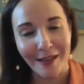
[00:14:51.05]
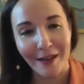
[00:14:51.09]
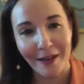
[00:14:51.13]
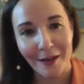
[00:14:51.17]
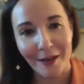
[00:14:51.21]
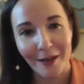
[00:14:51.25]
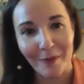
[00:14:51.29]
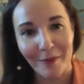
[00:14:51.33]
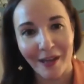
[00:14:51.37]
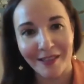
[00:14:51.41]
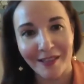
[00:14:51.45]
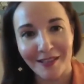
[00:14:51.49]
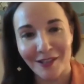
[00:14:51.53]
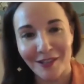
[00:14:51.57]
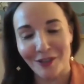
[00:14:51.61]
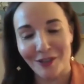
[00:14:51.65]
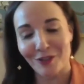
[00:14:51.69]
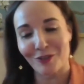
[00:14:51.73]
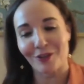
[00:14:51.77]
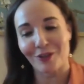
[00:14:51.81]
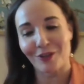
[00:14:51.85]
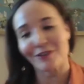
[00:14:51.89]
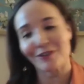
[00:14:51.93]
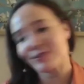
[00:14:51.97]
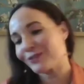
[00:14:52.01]
I think
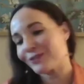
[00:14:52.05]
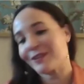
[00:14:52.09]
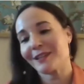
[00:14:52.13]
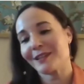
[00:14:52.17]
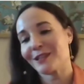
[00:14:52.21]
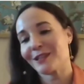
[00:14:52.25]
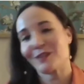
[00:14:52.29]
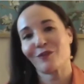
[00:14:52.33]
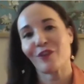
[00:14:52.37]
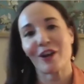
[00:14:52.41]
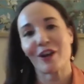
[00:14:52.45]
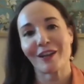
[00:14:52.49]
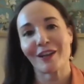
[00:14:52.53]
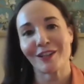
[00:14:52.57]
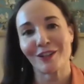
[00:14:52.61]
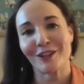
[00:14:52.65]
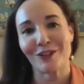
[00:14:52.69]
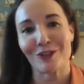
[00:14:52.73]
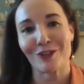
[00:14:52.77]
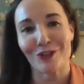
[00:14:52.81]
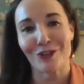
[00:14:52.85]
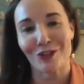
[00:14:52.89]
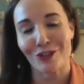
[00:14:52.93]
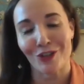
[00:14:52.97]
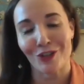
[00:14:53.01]
it's fun and
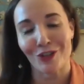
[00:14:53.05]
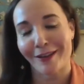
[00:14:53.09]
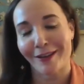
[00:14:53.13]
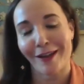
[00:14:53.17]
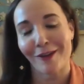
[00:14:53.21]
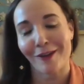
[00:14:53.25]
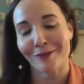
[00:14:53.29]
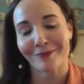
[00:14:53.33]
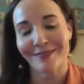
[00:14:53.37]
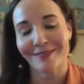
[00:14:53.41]
you should check out.